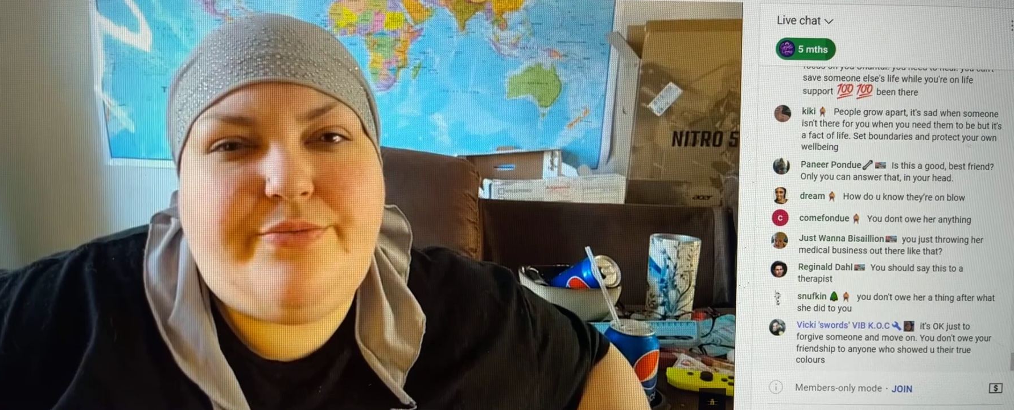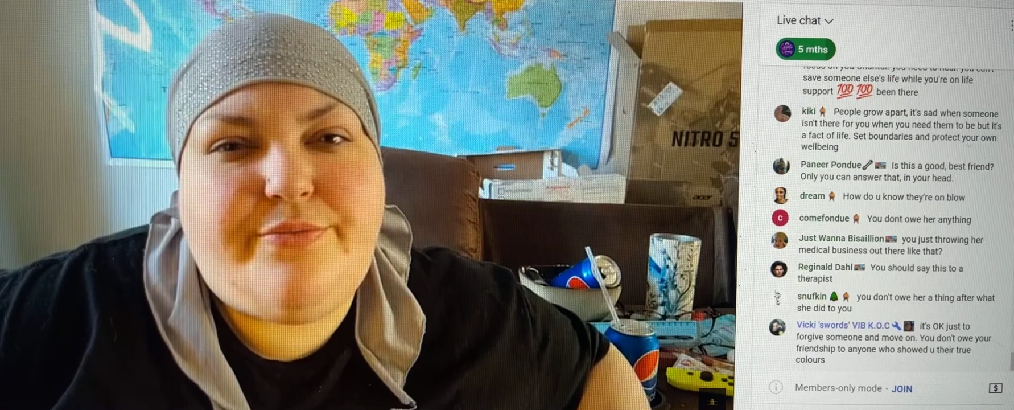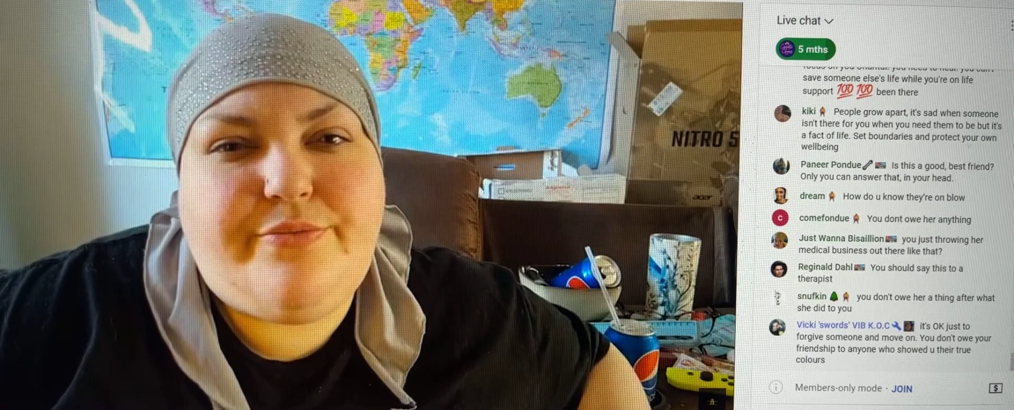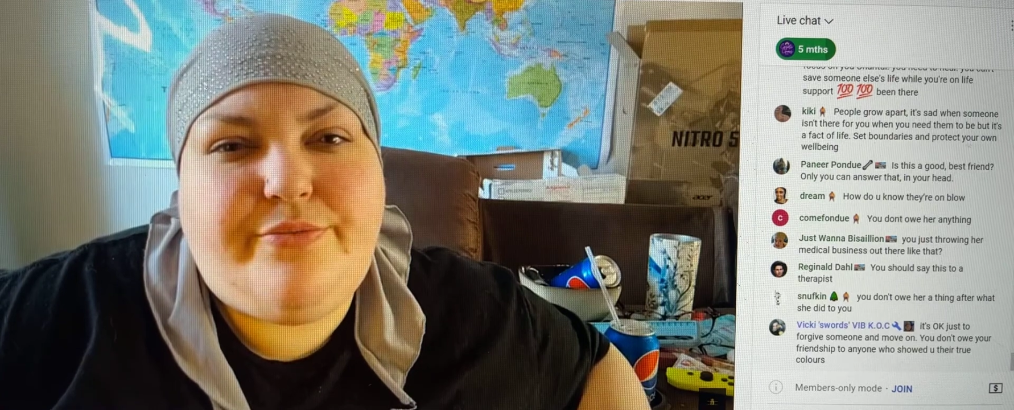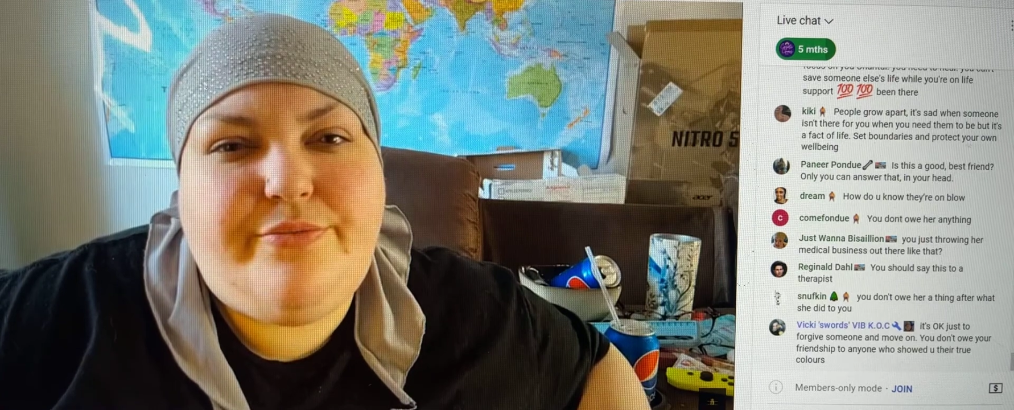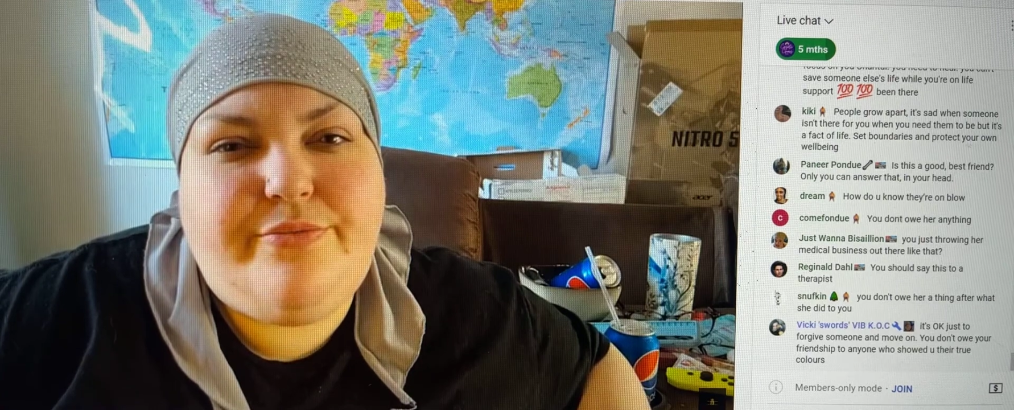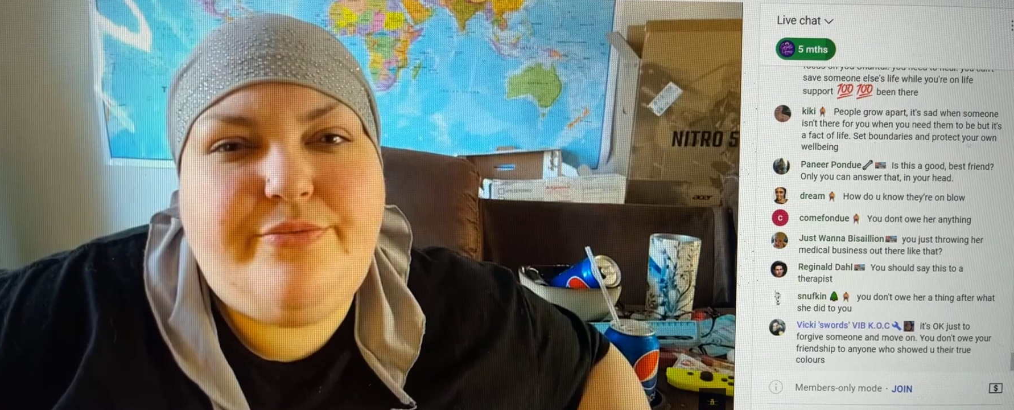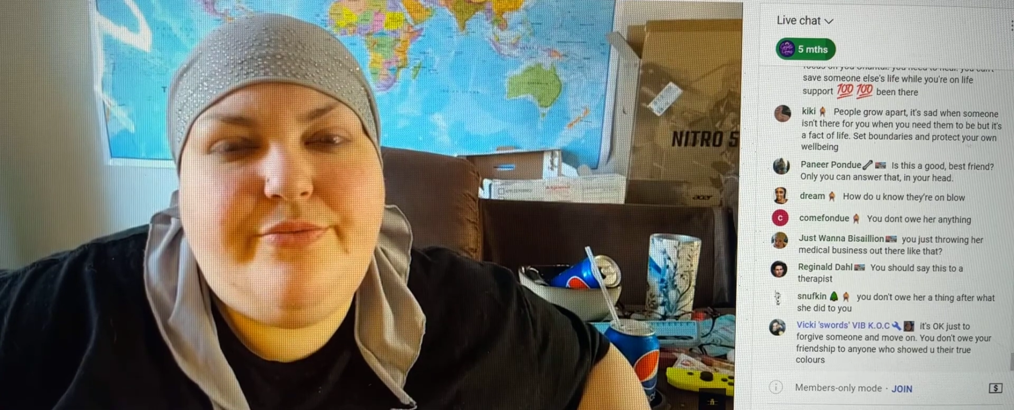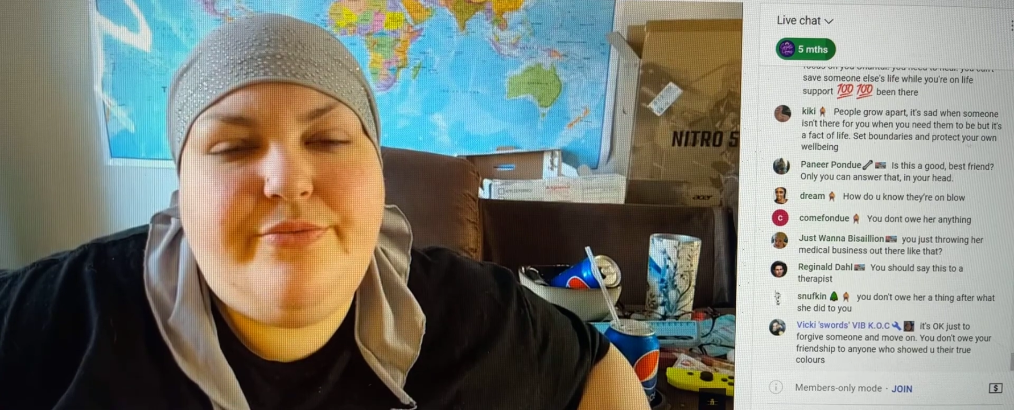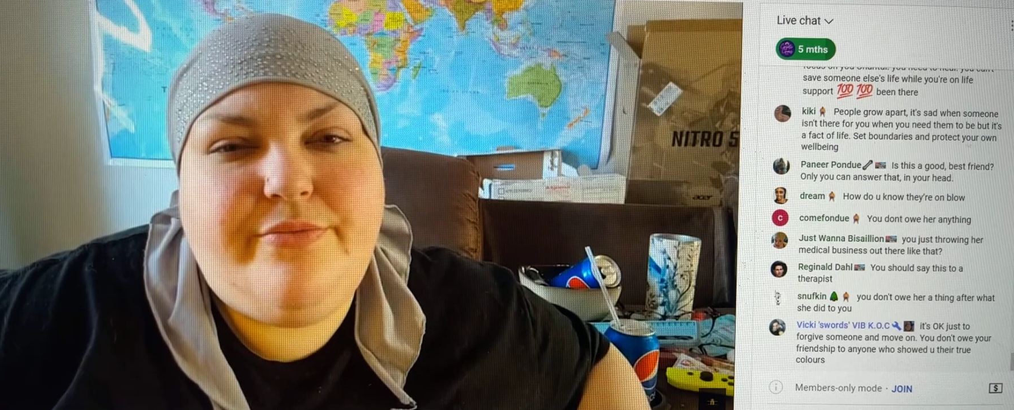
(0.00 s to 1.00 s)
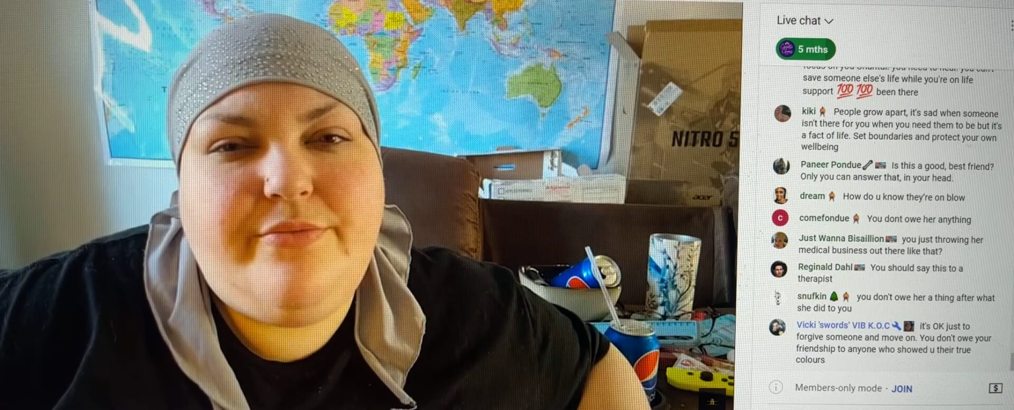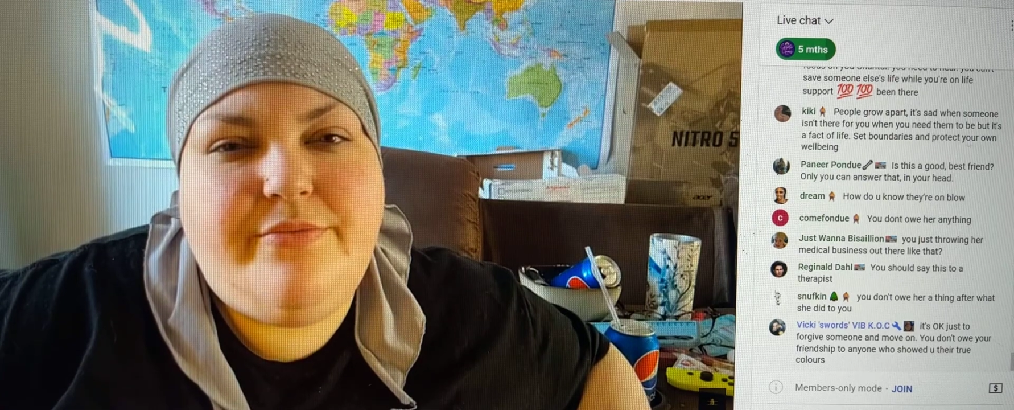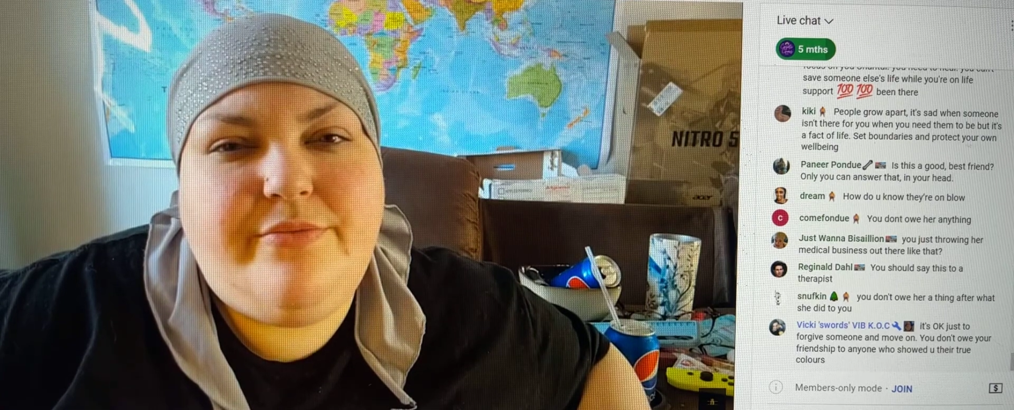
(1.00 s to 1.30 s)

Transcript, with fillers: Jelly bean.